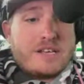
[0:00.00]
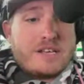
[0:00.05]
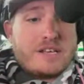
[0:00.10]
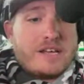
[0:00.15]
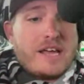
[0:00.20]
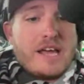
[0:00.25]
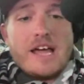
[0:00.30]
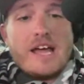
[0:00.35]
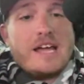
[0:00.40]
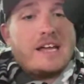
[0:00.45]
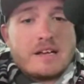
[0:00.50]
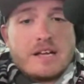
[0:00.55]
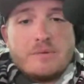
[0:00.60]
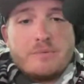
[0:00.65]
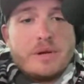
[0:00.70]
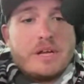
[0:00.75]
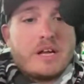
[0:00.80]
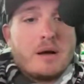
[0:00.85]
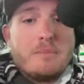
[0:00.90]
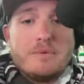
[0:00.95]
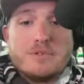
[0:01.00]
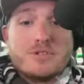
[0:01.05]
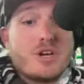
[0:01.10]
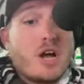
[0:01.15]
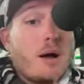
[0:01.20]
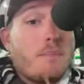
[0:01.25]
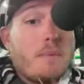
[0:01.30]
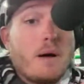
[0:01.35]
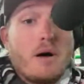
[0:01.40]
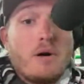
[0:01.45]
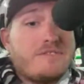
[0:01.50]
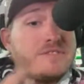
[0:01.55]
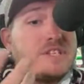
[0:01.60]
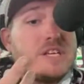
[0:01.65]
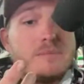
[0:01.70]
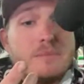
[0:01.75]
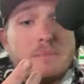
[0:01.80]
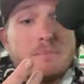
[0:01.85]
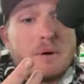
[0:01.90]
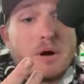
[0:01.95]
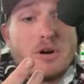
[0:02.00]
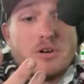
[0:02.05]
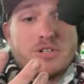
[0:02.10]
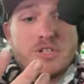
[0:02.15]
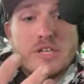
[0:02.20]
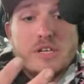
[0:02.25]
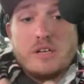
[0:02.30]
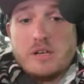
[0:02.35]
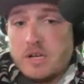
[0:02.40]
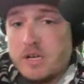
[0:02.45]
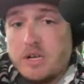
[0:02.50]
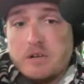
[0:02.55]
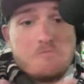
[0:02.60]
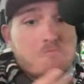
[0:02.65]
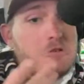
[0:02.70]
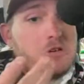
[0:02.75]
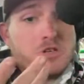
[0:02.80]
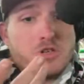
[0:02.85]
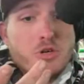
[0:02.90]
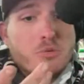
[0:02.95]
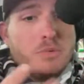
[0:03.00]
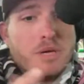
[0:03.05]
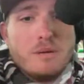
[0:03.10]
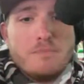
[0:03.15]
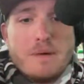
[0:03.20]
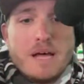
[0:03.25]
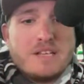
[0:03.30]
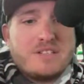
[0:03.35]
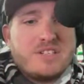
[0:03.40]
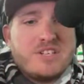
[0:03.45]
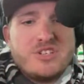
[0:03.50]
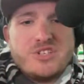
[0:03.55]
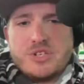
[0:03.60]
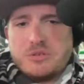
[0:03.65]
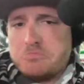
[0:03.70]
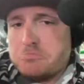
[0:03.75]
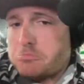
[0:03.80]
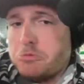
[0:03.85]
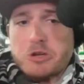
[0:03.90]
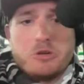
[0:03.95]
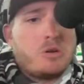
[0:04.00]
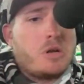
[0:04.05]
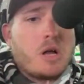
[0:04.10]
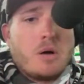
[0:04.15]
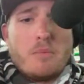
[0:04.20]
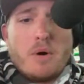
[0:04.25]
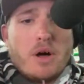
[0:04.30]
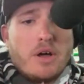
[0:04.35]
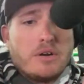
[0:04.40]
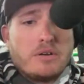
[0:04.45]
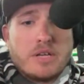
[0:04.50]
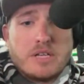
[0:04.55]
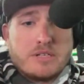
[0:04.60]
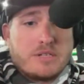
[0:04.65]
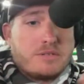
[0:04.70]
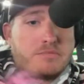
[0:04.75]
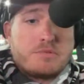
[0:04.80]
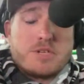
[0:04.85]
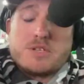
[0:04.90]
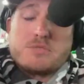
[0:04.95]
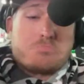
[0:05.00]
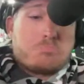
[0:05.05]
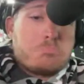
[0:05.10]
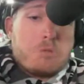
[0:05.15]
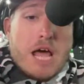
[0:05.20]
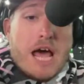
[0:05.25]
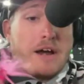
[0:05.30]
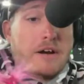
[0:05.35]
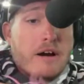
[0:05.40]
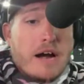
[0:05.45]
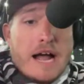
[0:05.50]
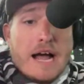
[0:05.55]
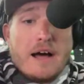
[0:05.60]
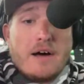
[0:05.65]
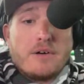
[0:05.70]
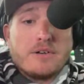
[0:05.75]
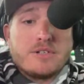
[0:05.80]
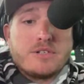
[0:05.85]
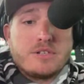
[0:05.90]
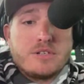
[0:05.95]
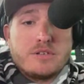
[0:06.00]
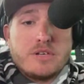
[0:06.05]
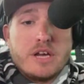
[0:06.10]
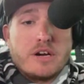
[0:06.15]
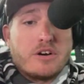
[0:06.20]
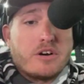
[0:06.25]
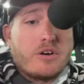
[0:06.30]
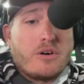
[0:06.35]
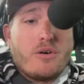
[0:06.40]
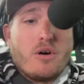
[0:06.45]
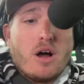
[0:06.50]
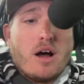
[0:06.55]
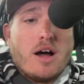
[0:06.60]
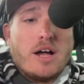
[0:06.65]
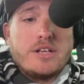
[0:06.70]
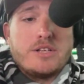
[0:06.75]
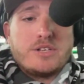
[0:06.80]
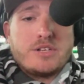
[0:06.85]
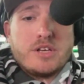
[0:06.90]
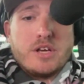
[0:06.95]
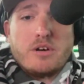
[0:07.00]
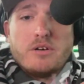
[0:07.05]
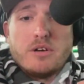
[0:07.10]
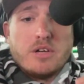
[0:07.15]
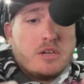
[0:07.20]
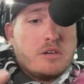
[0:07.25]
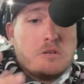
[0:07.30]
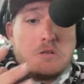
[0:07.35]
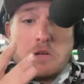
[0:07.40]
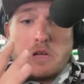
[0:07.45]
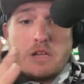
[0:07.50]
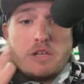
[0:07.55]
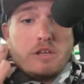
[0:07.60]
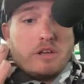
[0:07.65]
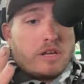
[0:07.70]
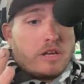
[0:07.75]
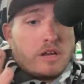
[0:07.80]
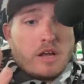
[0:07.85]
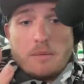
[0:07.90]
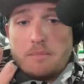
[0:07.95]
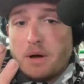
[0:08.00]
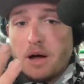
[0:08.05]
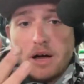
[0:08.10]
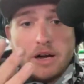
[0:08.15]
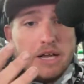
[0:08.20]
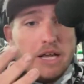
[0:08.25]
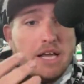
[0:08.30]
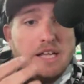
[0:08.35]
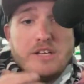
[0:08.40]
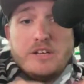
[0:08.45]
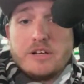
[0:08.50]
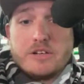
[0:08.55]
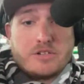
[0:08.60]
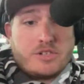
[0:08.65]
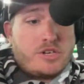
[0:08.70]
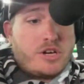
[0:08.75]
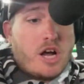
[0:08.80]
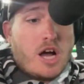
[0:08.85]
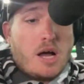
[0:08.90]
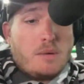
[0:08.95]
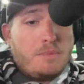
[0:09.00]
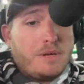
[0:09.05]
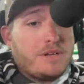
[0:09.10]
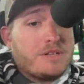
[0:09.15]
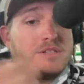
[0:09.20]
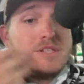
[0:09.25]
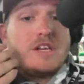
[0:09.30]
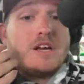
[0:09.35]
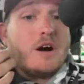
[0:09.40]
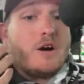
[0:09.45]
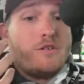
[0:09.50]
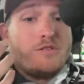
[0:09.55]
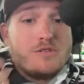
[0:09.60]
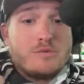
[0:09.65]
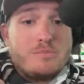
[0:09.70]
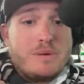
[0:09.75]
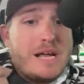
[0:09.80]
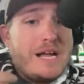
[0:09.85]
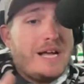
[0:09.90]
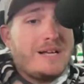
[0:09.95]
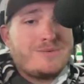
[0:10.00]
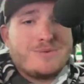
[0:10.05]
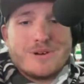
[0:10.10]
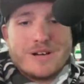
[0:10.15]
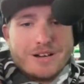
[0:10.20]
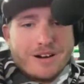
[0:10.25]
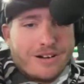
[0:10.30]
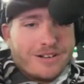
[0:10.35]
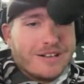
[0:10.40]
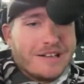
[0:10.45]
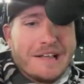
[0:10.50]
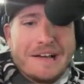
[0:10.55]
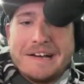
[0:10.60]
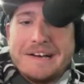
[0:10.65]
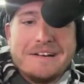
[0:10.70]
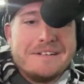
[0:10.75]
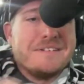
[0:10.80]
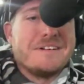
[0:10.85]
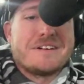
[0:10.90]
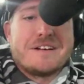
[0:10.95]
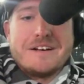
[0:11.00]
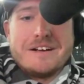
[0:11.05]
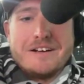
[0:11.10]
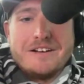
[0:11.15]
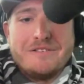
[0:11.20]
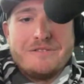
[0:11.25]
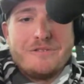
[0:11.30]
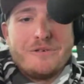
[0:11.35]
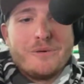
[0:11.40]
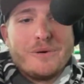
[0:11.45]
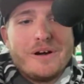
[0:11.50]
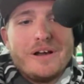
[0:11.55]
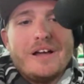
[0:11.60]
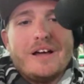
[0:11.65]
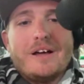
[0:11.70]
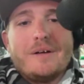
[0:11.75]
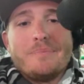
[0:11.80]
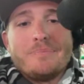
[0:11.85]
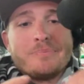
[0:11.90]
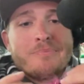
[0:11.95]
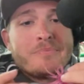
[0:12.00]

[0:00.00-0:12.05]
say, hey, you can come and all the bait see him in person, just shoot me a message and you can come on. This is just at our house in our garage, so you can come on in, you can shop, you can see all of our baits. We'll get all the lighting looking good for you.